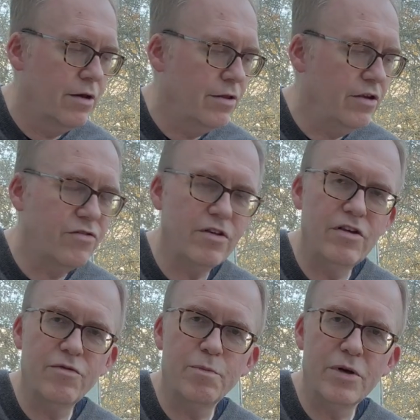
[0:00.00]

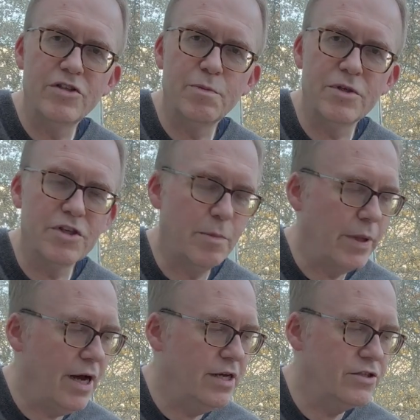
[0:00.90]
these principles
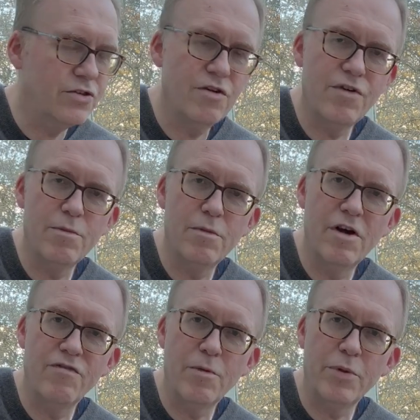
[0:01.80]
apply. So
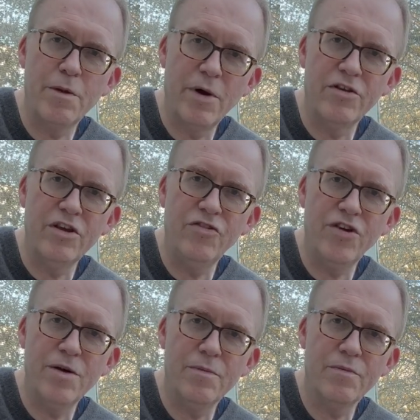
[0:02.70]
if I'm playing my D
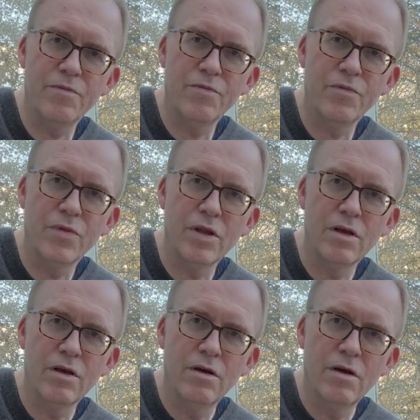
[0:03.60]
shape,
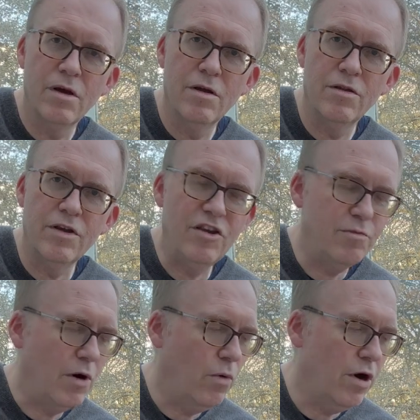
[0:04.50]
D is
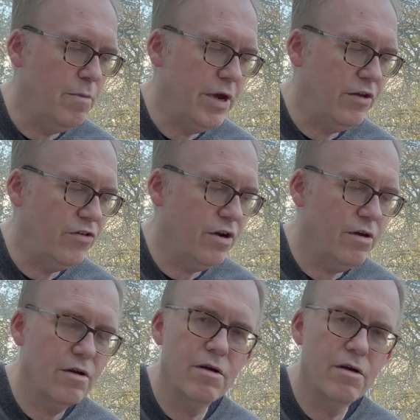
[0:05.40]
my 1 major,